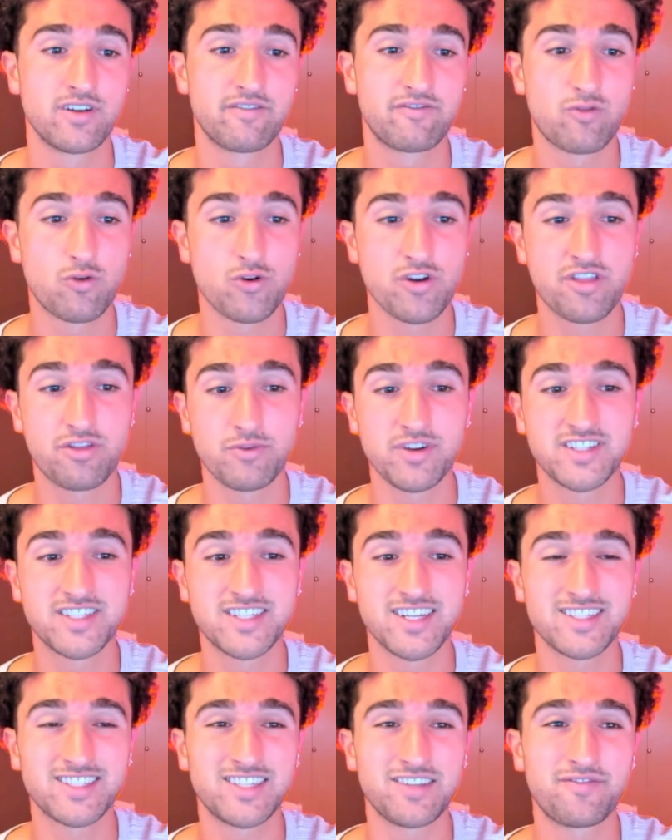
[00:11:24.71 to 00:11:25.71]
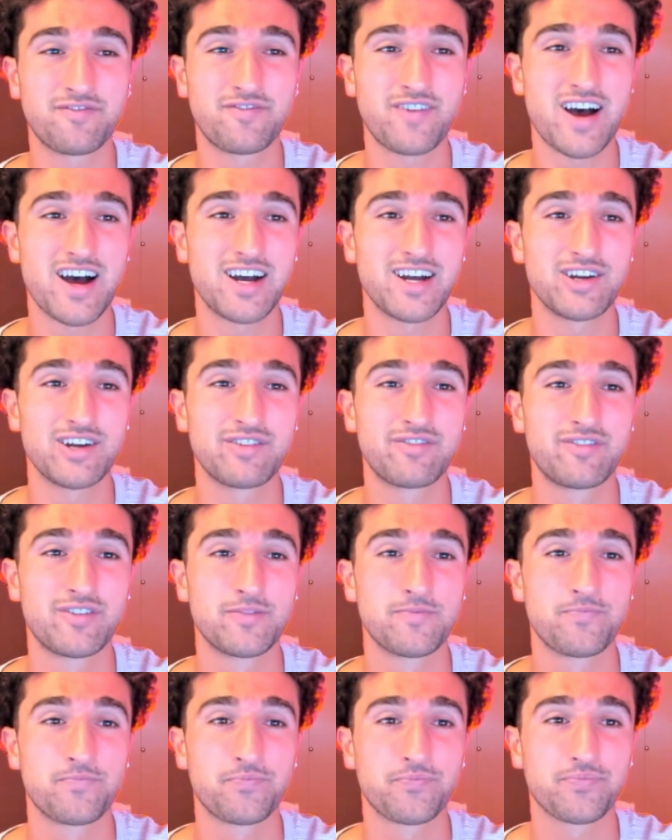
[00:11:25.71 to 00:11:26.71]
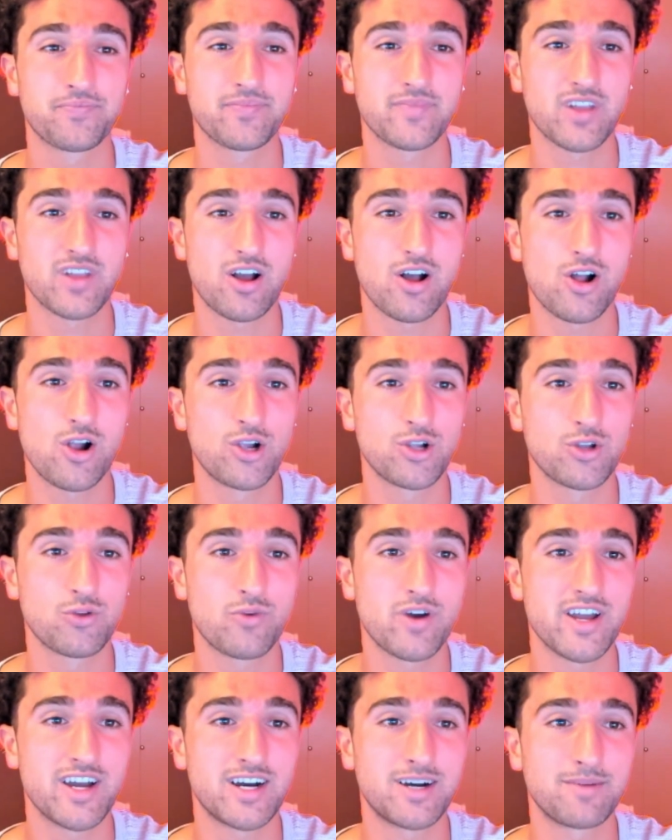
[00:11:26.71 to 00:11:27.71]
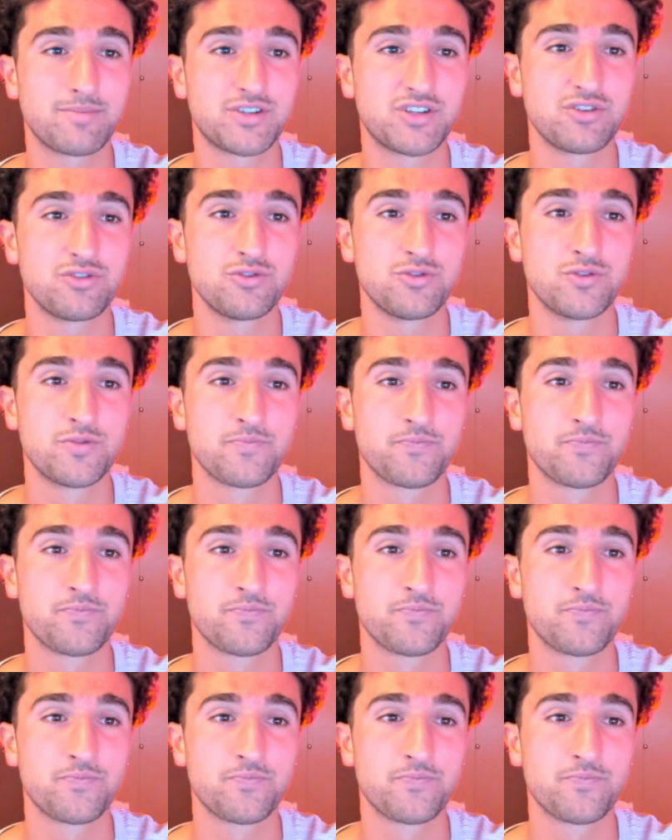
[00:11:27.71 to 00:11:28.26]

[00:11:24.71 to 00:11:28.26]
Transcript: 43.65 all the way up to